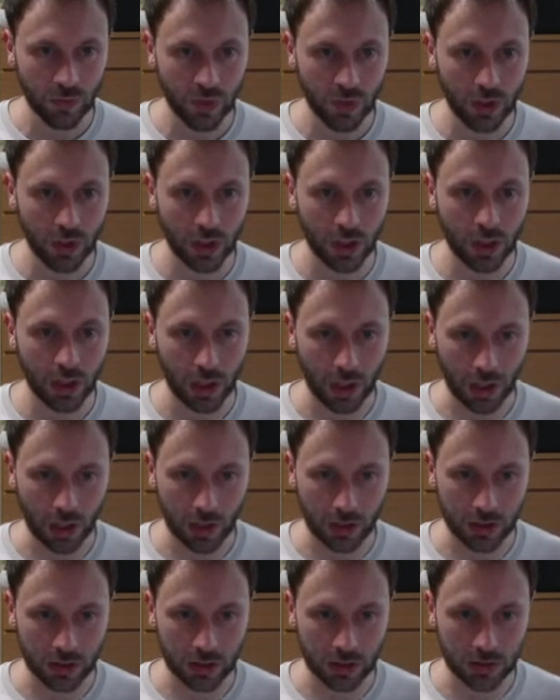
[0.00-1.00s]

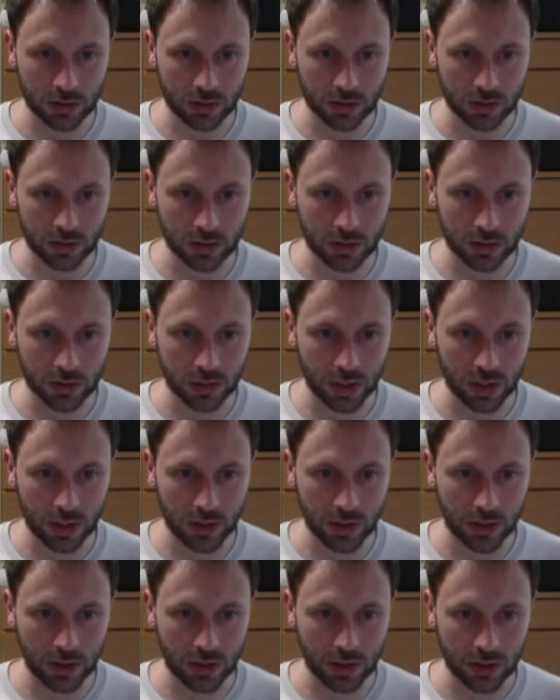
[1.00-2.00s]
and I
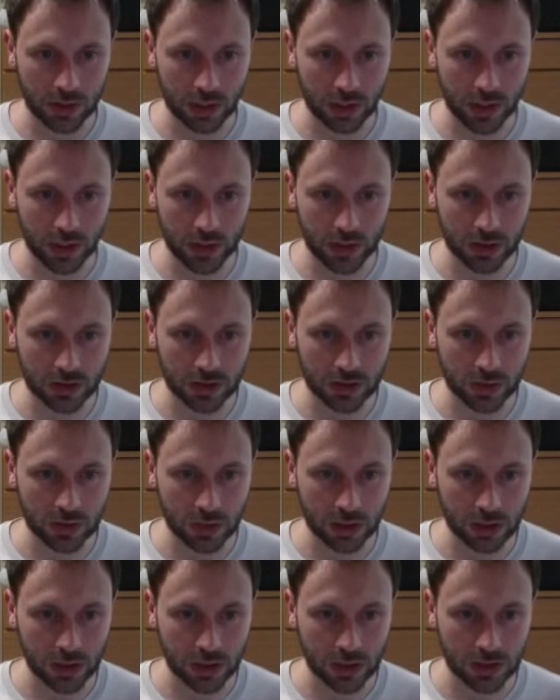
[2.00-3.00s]
think that it's
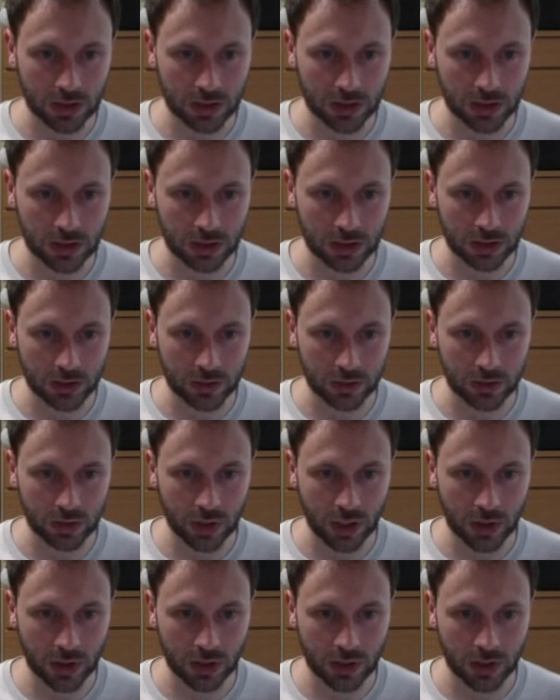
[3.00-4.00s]
really easier to
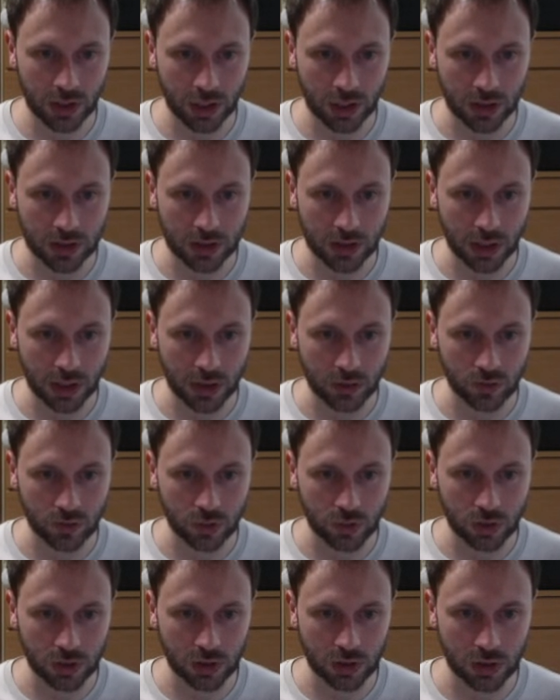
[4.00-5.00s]
get nice line
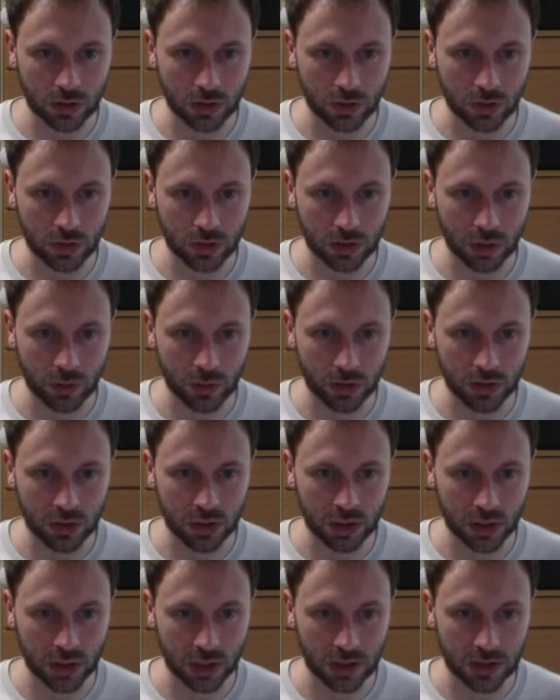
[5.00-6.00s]
work on tablet
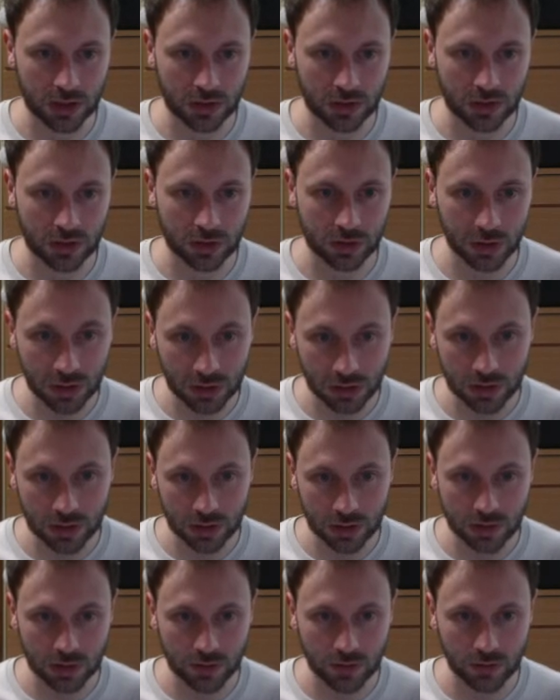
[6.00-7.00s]
that has a screen.
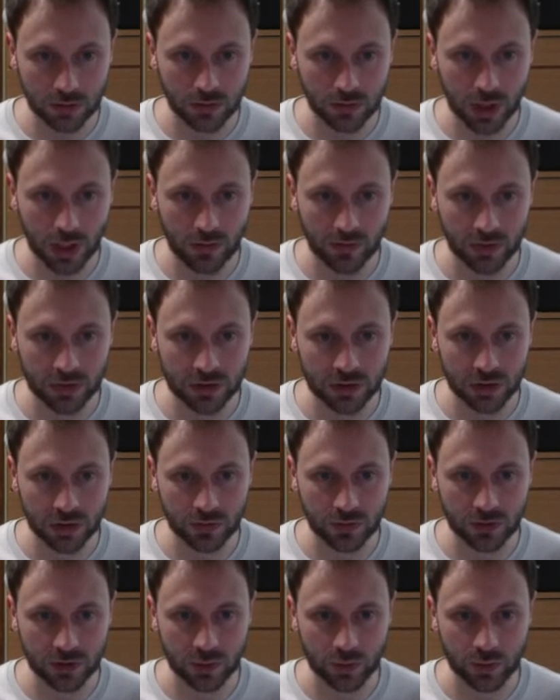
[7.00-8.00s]
So if you have a
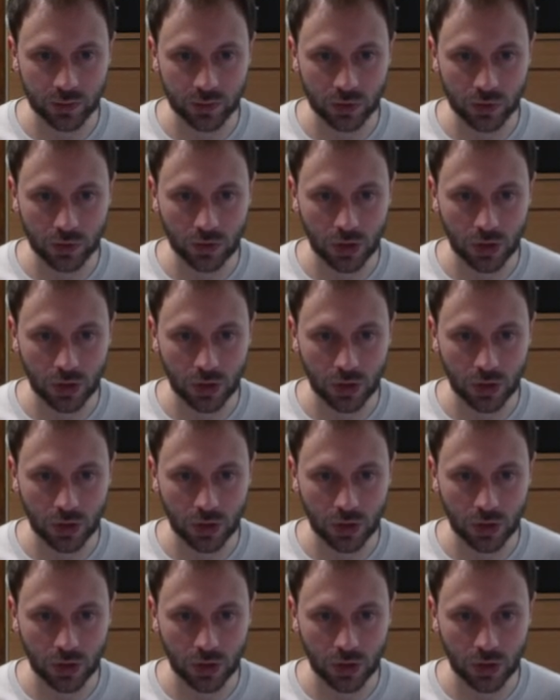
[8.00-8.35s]
Surface Pro,